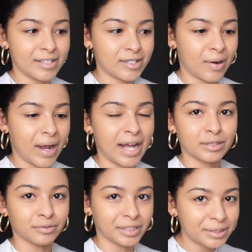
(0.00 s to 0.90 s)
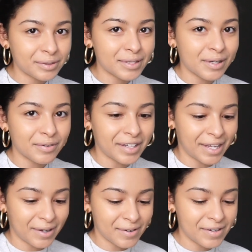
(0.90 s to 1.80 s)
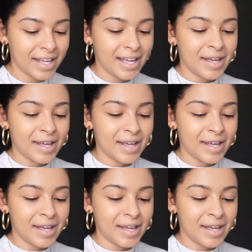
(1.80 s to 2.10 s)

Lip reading: So I had to redo this whole video.